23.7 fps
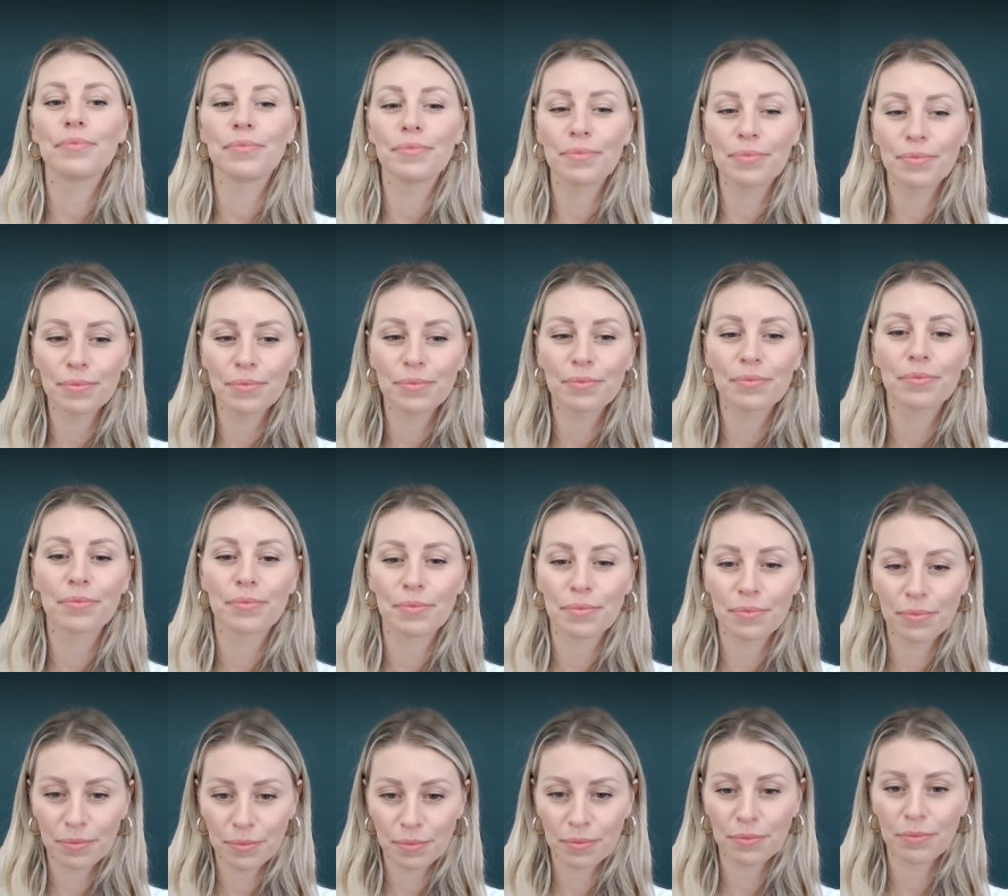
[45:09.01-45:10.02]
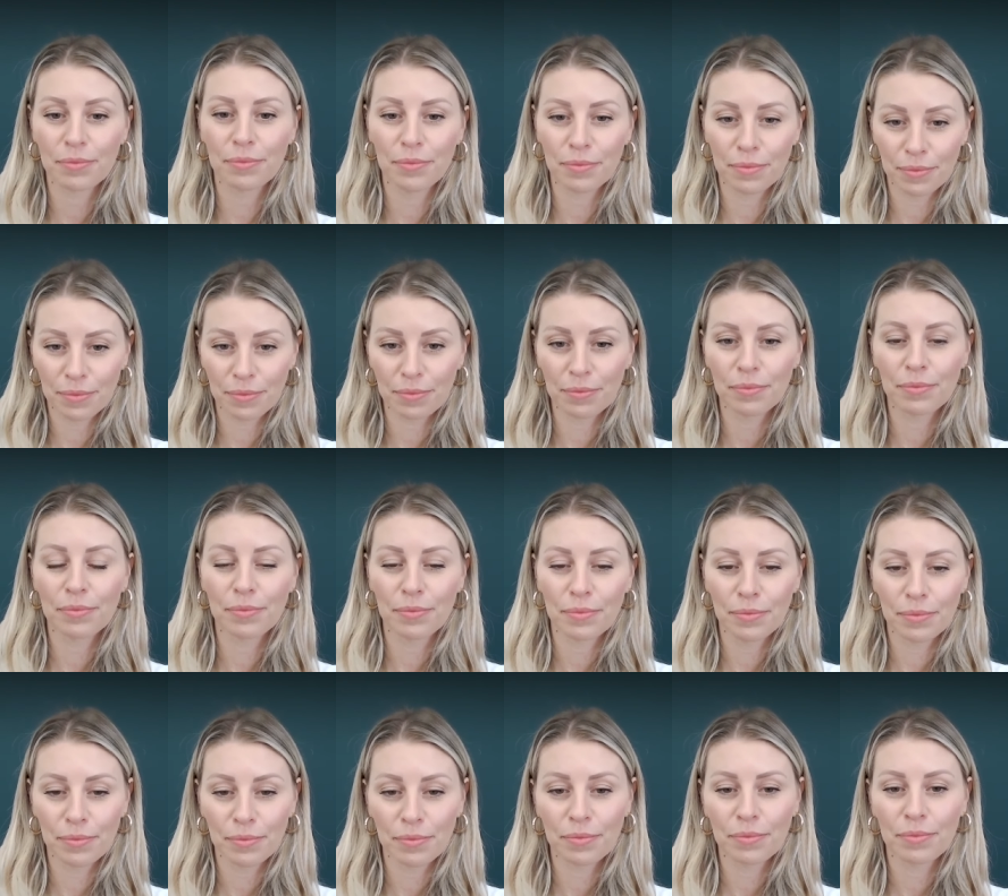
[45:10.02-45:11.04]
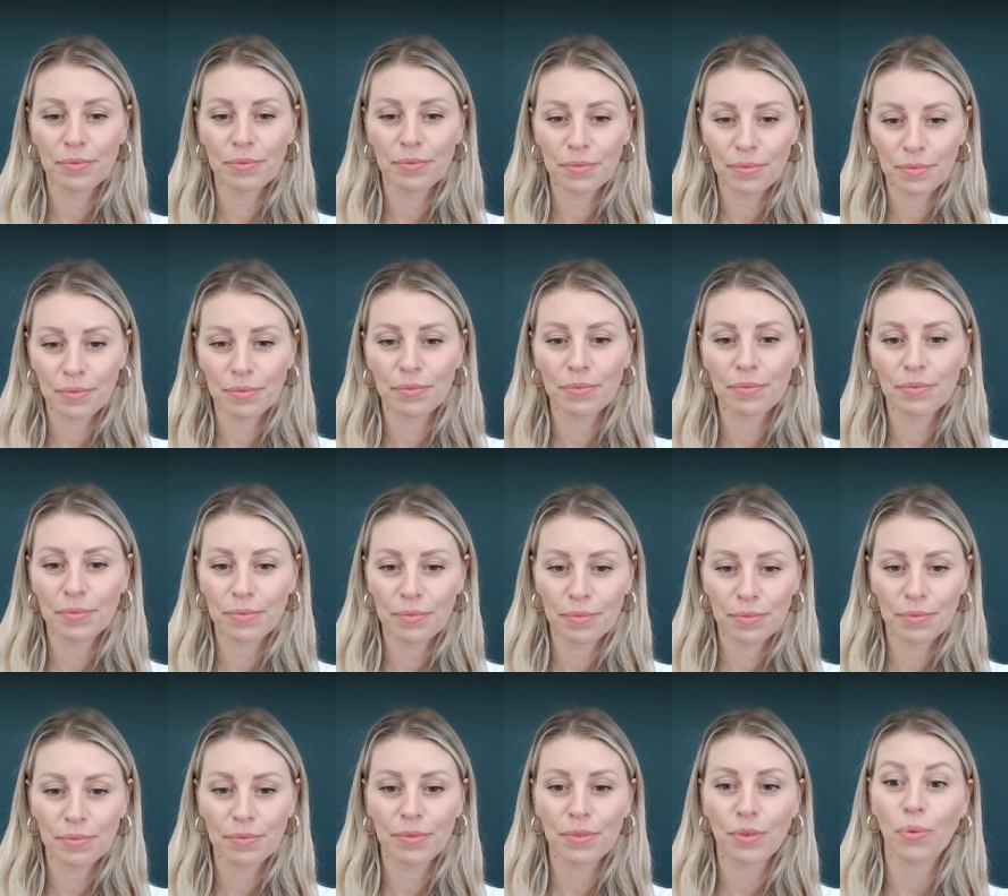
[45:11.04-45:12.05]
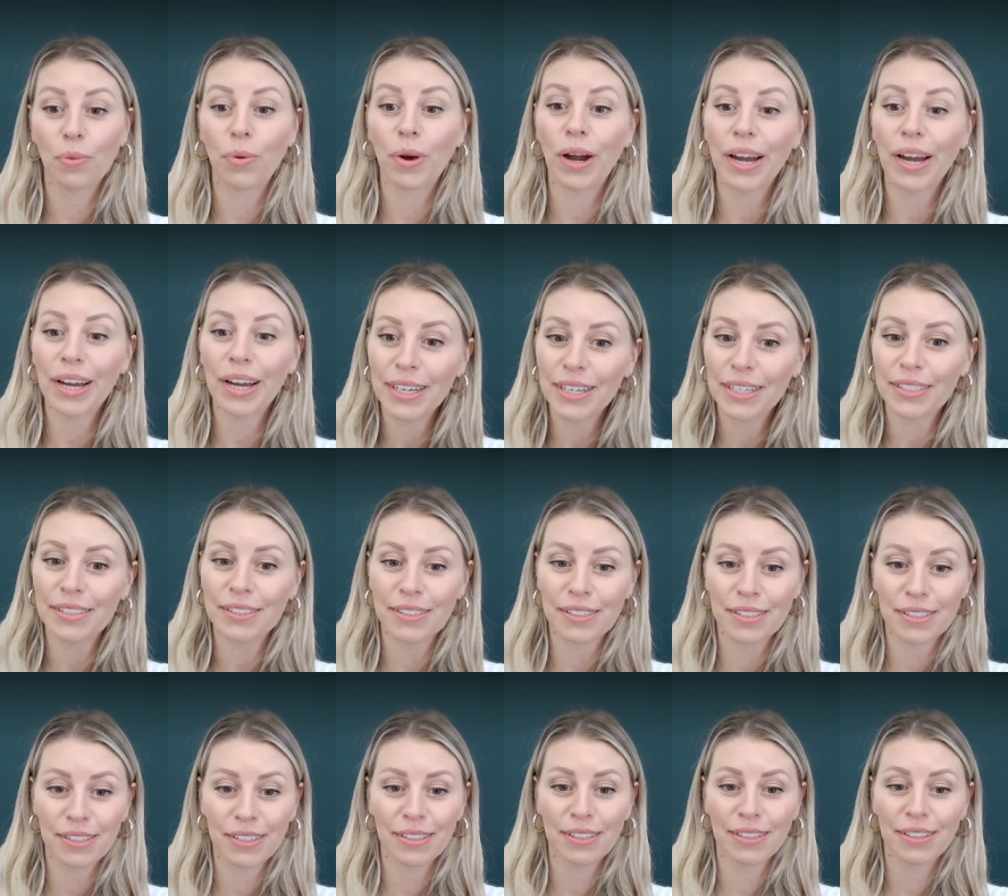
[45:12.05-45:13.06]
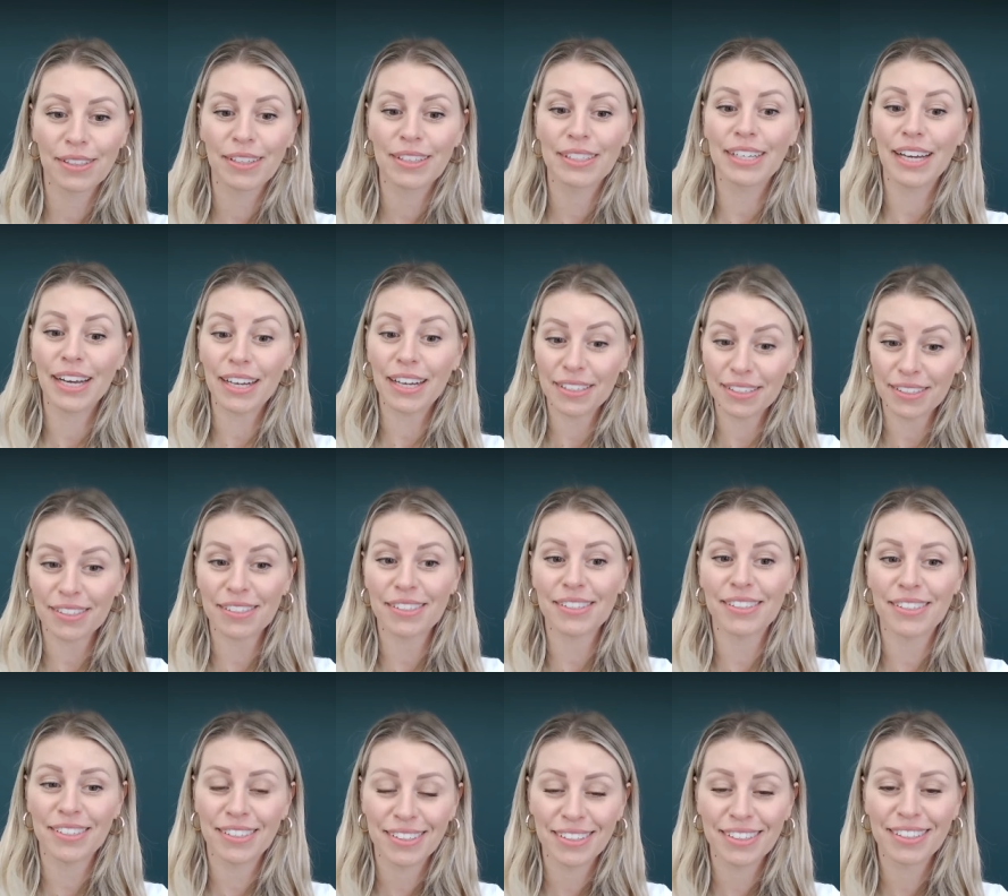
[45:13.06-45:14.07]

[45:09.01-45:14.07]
not only save on taxes ethically, right. but also grow. Yes.